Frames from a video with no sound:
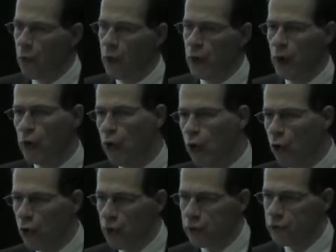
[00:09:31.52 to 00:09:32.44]
We are
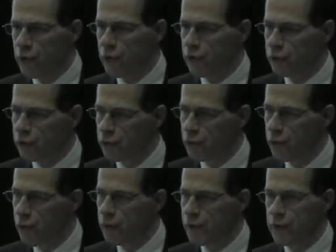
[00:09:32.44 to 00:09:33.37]
all at risk
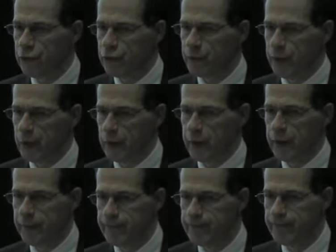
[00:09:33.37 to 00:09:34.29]
of a
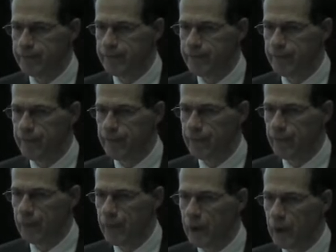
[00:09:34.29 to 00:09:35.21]
disability.
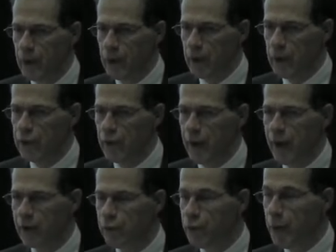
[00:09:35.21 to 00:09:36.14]
In
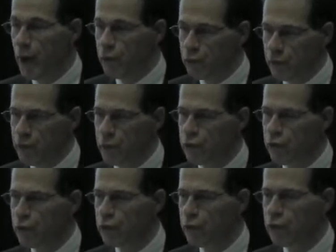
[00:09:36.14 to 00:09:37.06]
fact, for most of us,
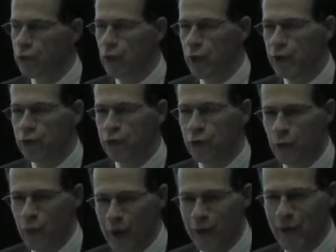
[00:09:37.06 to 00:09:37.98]
it's just a question
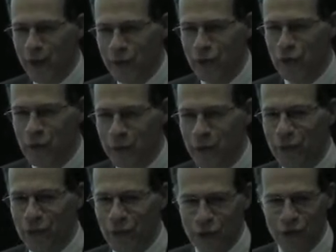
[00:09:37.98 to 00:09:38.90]
of when that
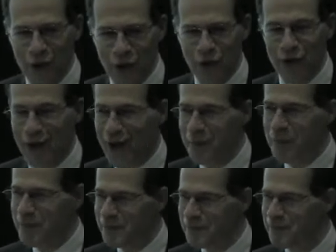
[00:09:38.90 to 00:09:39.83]
disability is going to
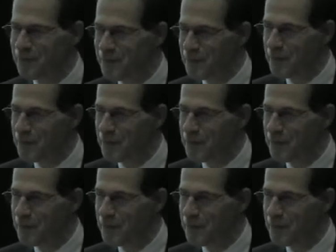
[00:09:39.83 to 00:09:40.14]
happen.